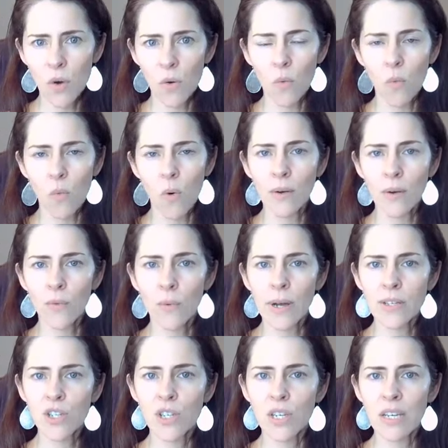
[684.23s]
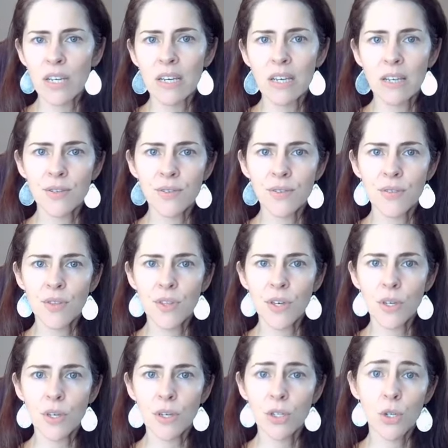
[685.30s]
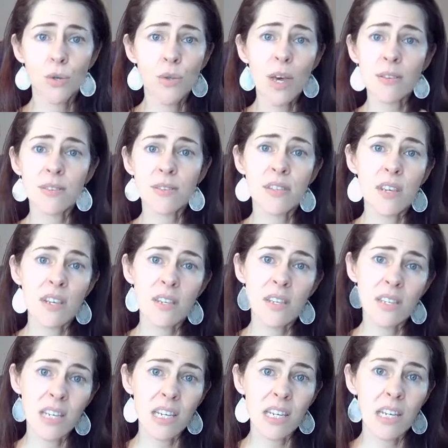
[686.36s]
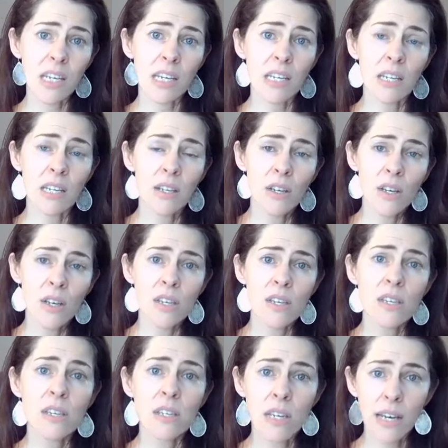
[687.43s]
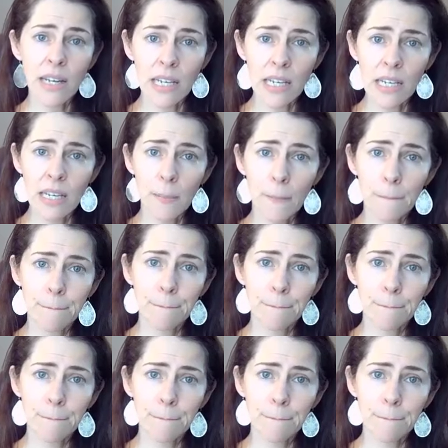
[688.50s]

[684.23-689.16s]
one of which is the 2016 study